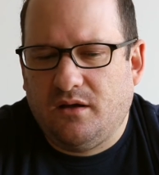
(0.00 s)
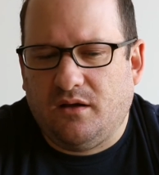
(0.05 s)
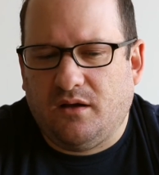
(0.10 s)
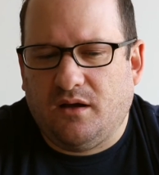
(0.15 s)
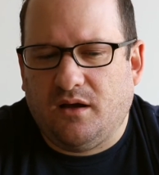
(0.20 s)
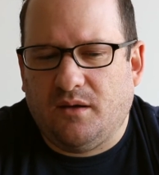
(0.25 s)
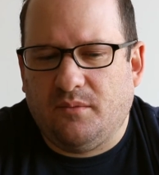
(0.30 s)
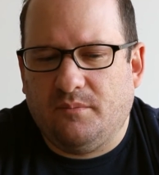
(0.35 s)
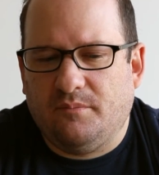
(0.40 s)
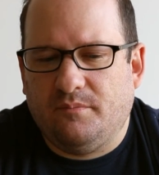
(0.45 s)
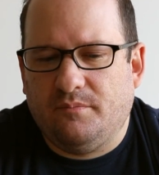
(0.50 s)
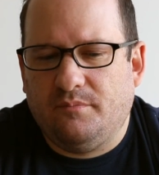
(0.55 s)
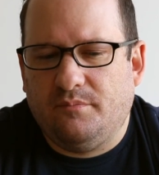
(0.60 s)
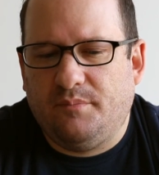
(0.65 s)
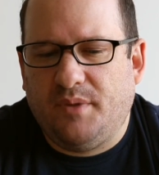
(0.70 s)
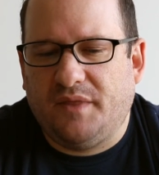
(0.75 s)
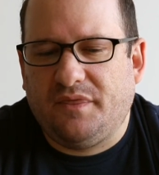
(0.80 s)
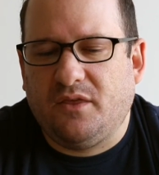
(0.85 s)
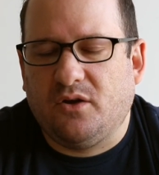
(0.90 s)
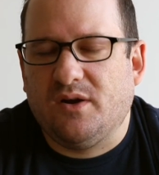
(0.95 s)

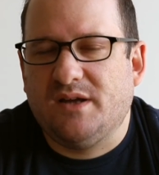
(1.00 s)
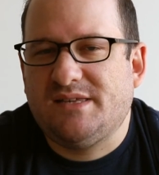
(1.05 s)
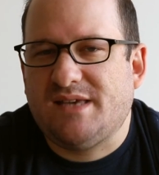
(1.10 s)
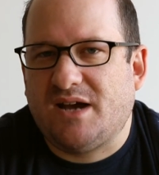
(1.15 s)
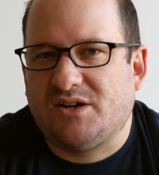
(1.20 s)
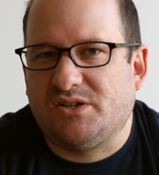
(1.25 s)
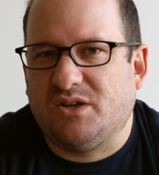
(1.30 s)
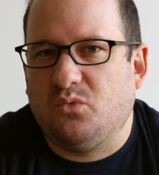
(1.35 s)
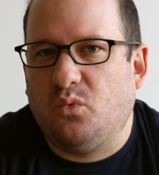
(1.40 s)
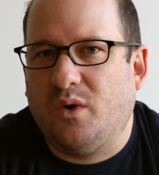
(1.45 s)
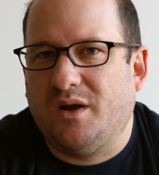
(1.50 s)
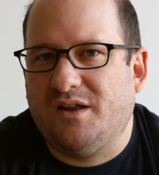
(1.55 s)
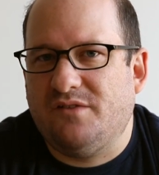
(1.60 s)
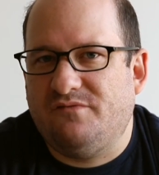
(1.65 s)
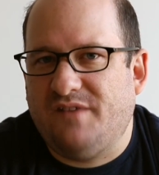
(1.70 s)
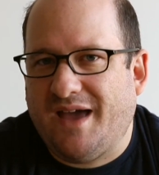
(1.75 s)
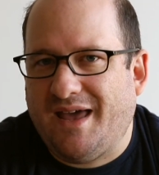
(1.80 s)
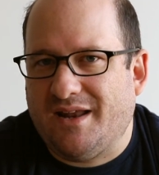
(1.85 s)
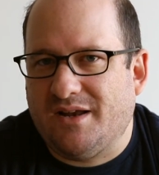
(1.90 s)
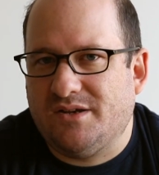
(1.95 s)
But there is actually one
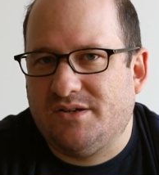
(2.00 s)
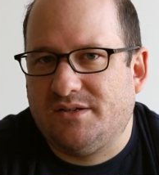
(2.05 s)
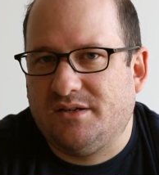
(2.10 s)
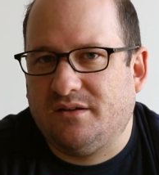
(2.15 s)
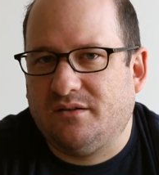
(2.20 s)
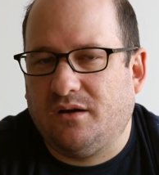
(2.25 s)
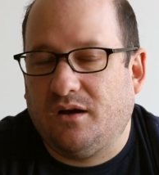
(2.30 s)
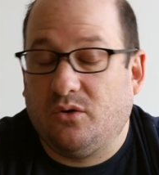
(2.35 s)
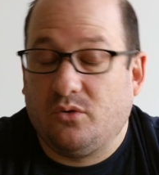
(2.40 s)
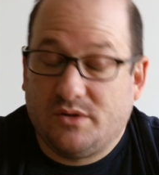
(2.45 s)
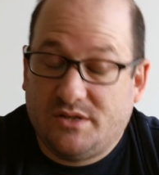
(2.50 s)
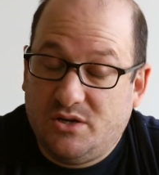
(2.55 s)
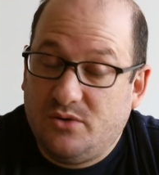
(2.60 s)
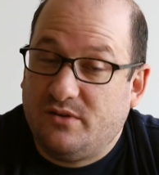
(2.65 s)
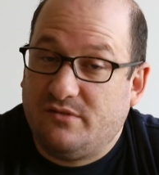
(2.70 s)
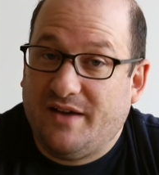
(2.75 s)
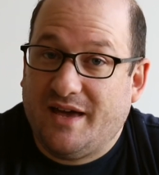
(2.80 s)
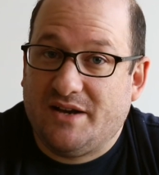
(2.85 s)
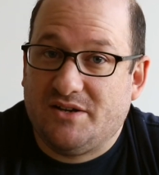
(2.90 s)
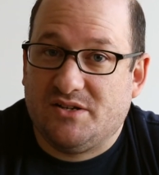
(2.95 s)
advantage, or two
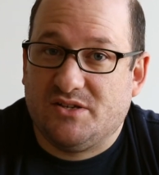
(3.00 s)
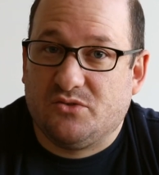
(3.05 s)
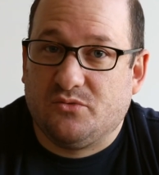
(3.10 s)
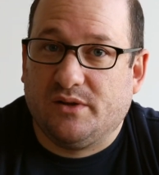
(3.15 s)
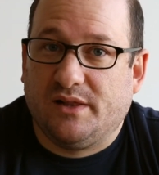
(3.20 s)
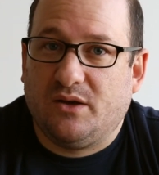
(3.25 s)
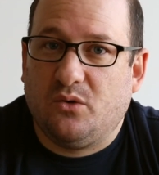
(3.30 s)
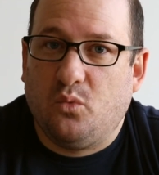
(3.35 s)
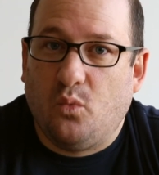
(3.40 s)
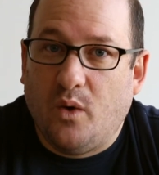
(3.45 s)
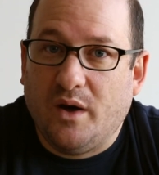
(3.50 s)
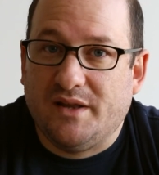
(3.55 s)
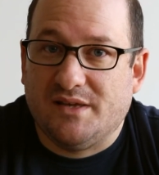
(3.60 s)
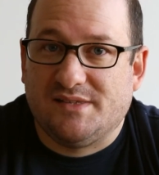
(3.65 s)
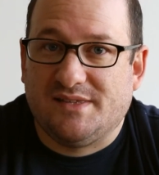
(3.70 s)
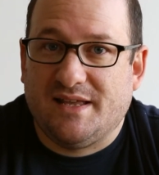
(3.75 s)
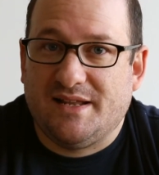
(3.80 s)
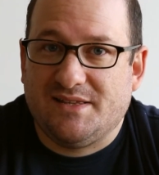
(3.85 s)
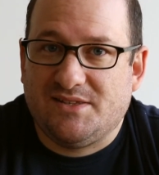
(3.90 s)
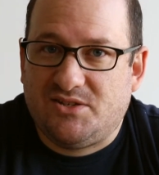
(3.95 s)
advantages really. One
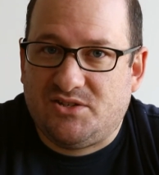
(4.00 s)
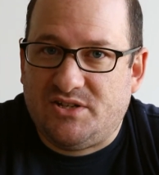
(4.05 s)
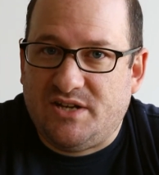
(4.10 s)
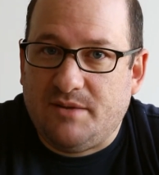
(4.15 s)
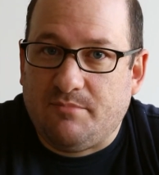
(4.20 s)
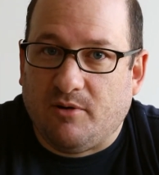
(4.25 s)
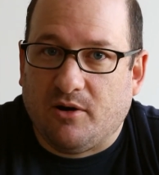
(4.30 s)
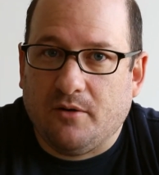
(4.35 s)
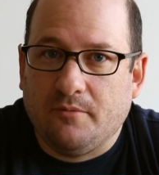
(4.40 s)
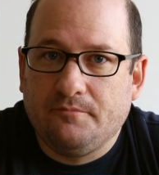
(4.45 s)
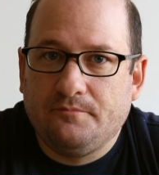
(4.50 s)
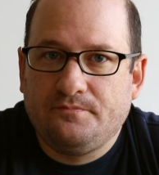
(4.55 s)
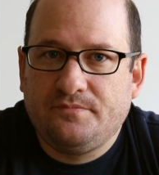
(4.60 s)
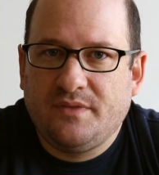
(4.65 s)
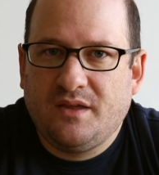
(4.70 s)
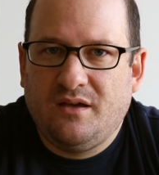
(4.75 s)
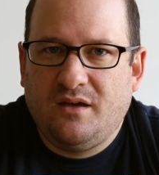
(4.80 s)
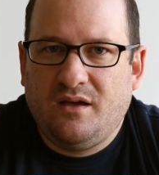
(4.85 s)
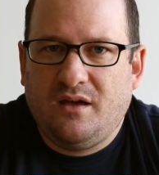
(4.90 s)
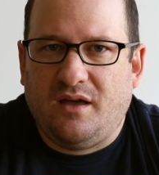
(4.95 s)
is that it's cheaper,
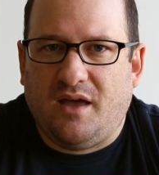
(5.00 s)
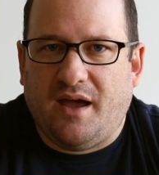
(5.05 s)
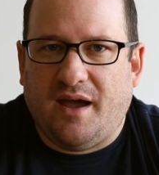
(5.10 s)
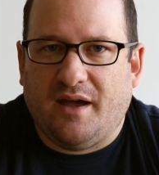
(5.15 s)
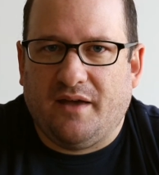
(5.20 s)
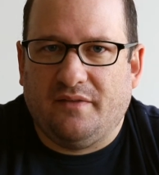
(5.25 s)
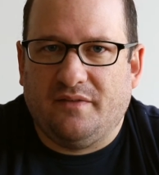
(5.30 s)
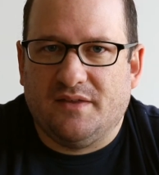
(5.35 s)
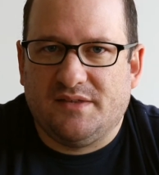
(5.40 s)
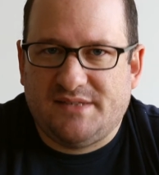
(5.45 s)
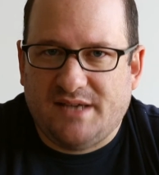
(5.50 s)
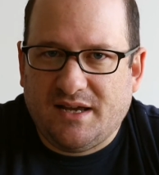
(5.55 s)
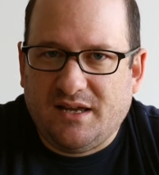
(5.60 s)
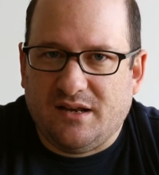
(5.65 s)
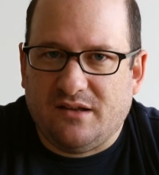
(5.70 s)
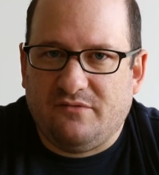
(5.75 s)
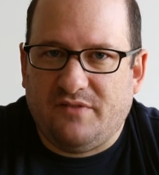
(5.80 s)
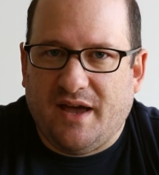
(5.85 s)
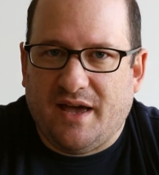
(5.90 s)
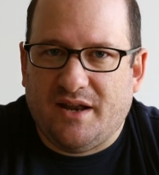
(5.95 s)
and the
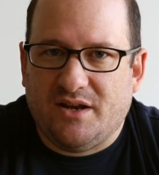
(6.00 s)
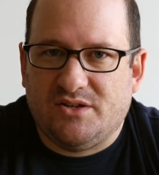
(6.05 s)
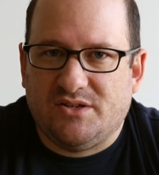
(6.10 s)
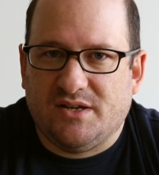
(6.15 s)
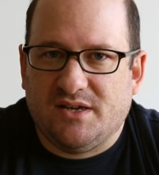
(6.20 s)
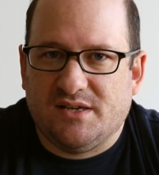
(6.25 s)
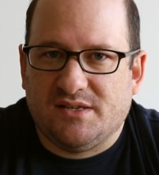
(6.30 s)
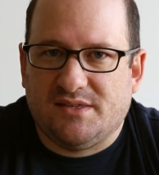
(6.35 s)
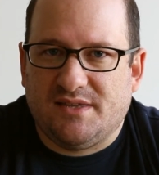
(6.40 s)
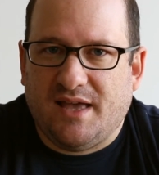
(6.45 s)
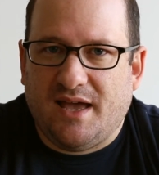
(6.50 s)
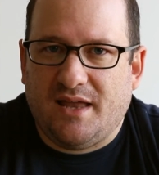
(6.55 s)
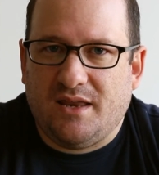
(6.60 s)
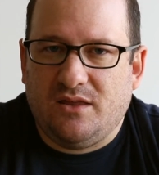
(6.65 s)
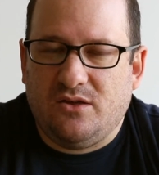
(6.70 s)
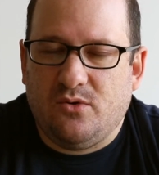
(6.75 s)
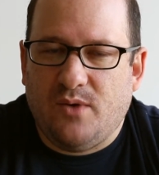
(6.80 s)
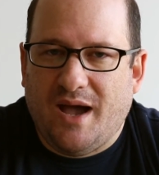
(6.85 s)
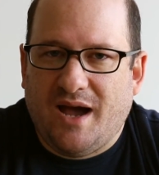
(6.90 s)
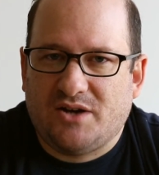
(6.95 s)
second advantage is
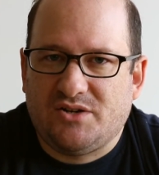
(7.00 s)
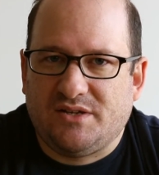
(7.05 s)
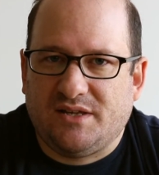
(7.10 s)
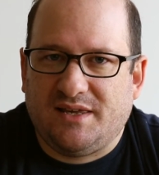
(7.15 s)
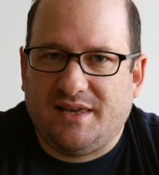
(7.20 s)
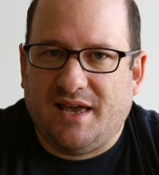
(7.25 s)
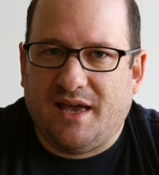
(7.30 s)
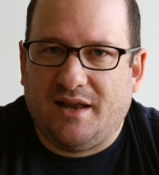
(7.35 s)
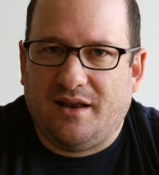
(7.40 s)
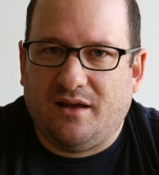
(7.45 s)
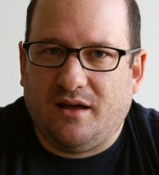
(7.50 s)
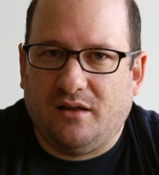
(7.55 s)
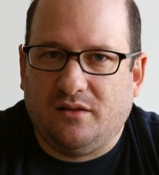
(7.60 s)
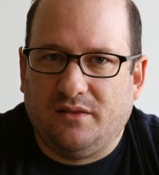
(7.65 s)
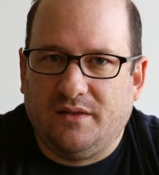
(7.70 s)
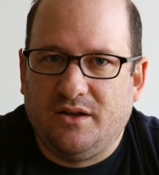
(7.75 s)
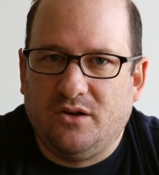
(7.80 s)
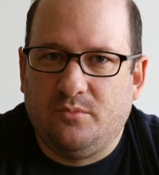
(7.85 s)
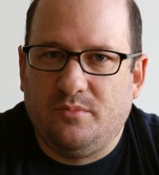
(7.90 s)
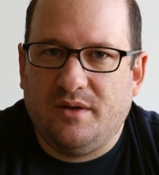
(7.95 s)
that you actually get a
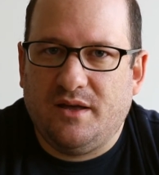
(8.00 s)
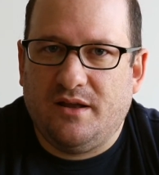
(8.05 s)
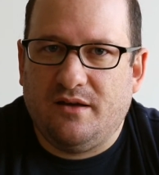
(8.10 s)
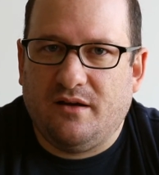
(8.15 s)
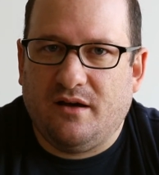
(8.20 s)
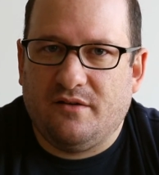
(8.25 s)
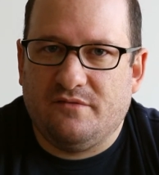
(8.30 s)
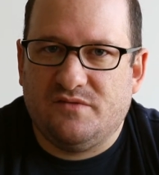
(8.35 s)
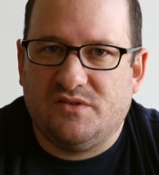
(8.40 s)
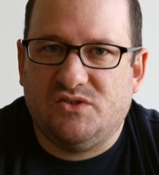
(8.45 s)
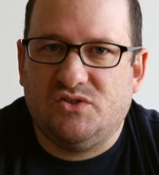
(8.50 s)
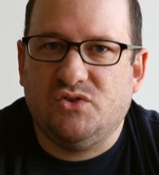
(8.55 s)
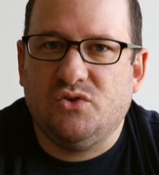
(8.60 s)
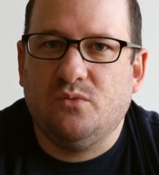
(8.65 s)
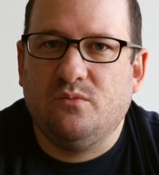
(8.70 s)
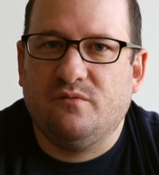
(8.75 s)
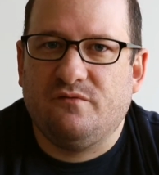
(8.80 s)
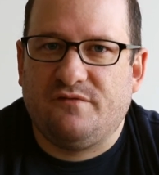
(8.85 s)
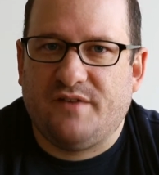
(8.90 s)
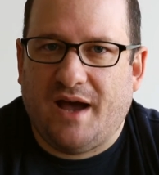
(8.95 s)
little bit of
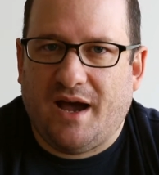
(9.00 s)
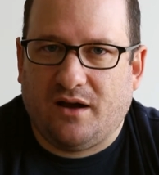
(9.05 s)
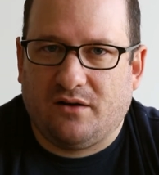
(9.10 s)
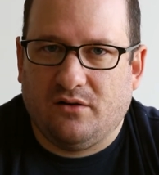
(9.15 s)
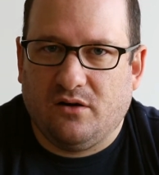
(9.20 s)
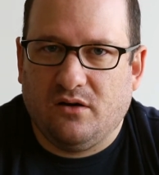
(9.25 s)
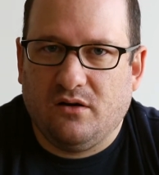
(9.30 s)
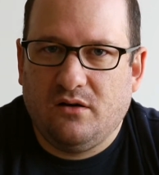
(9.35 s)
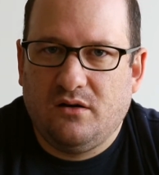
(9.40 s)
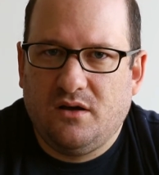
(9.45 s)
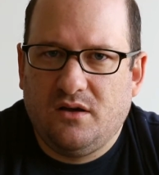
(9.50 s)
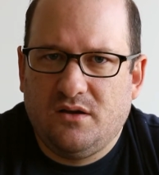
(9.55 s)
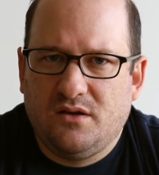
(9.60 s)
zoom factor.